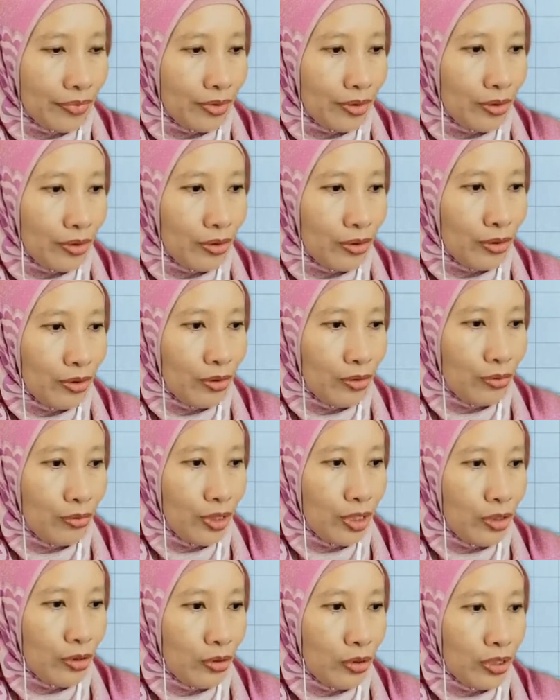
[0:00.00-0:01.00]
So we
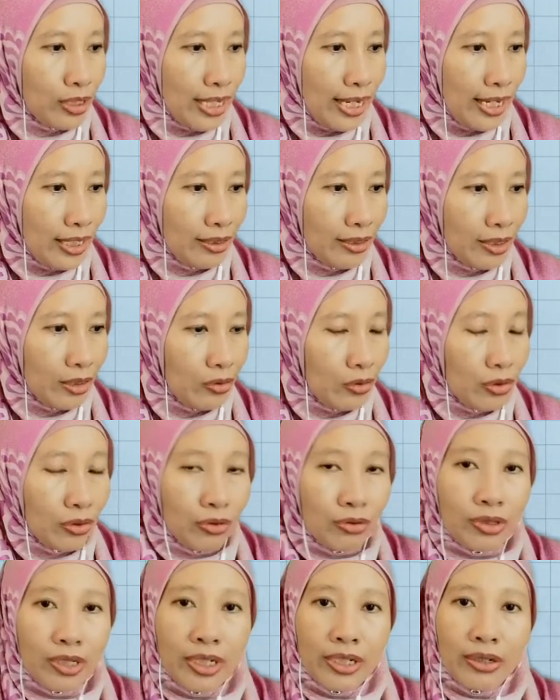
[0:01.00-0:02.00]
choose x equals to
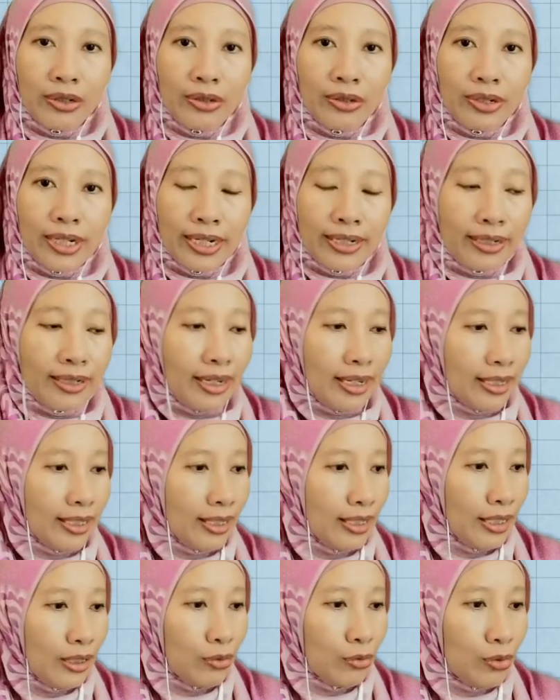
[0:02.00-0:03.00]
0 and
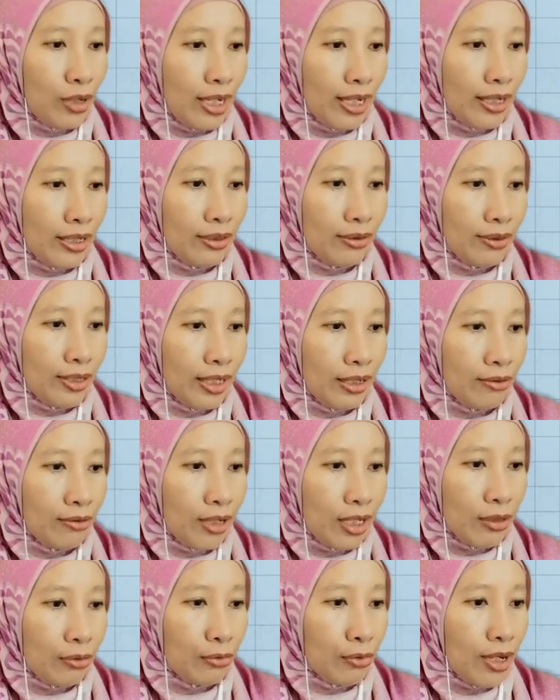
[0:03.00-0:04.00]
calculate y, you get
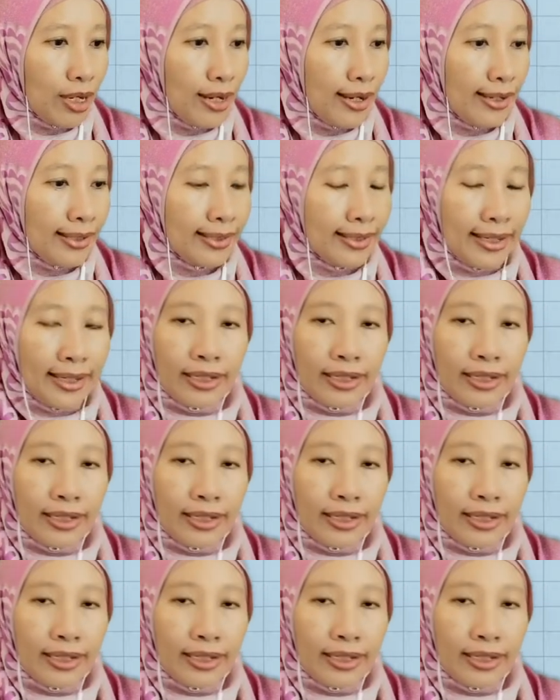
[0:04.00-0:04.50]
y1 and the